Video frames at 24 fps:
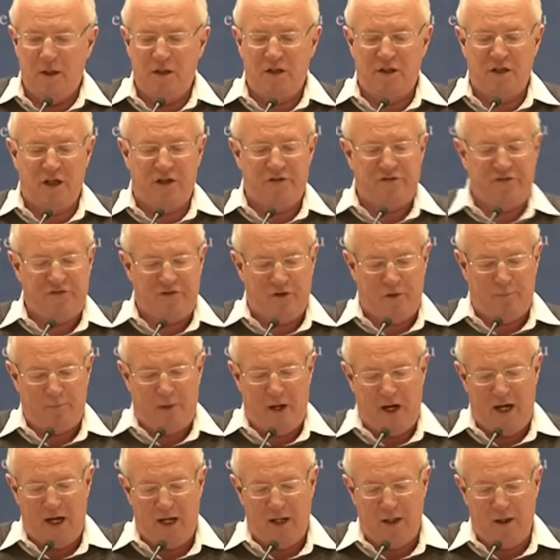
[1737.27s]
Just a
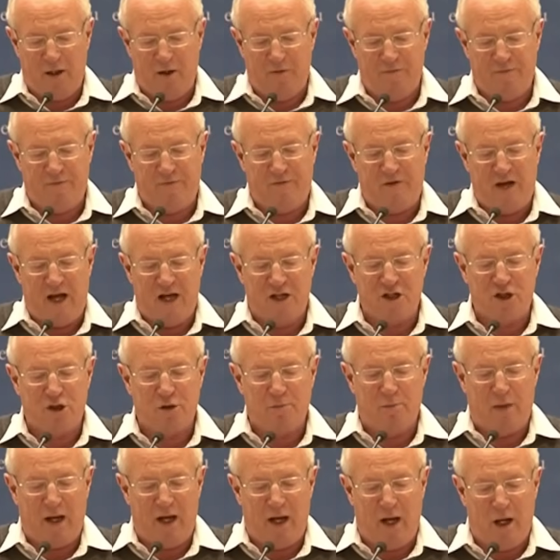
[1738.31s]
pile of flesh,
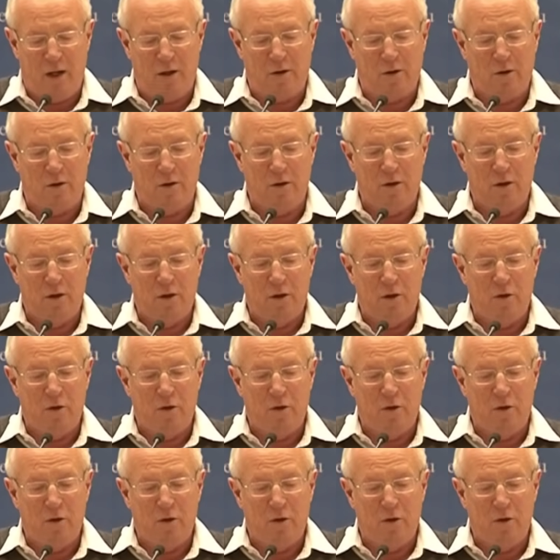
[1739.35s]
my uncle,